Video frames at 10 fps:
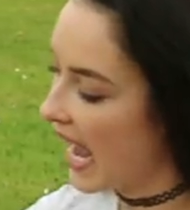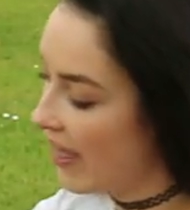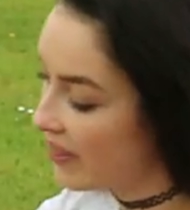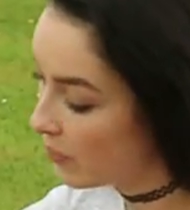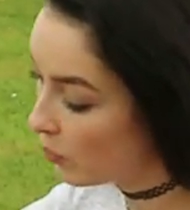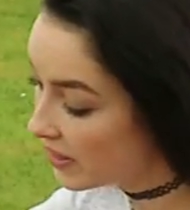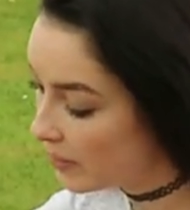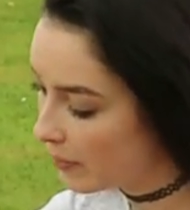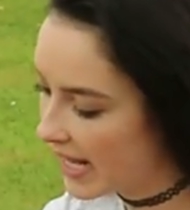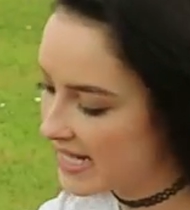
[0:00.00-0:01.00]
and then with
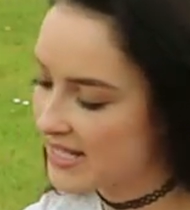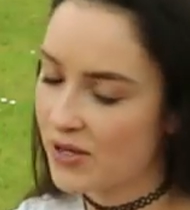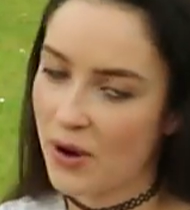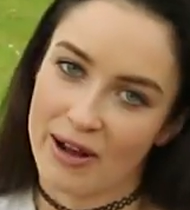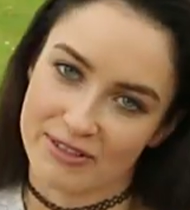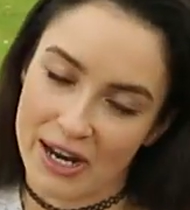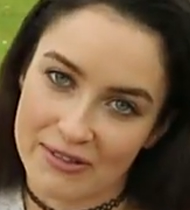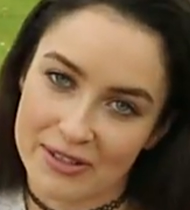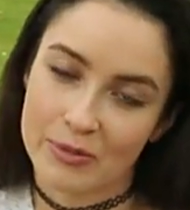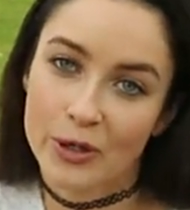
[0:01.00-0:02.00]
the plates you have to
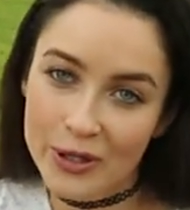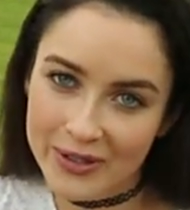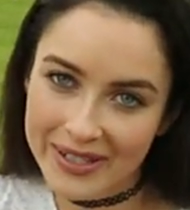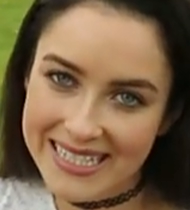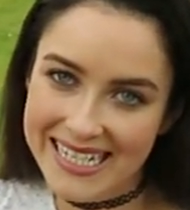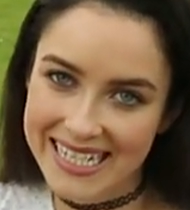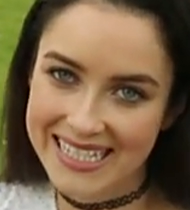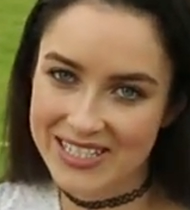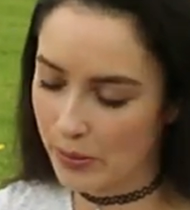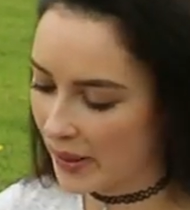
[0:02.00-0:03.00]
have some cutlery to
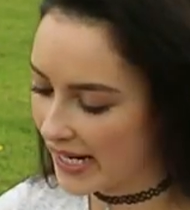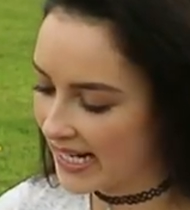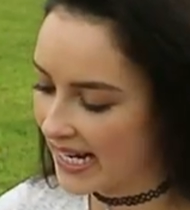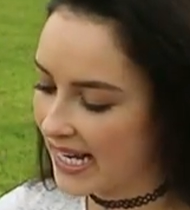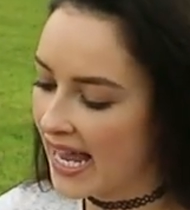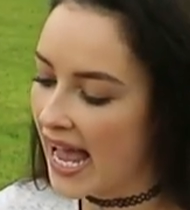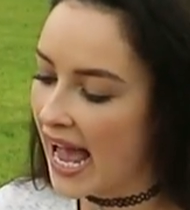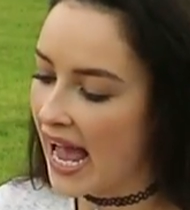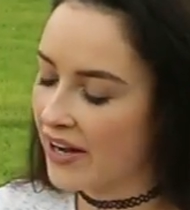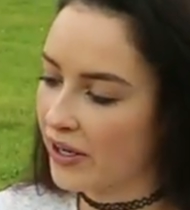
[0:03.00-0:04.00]
eat your picnic
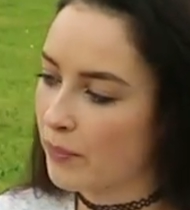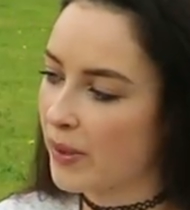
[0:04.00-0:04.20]
and I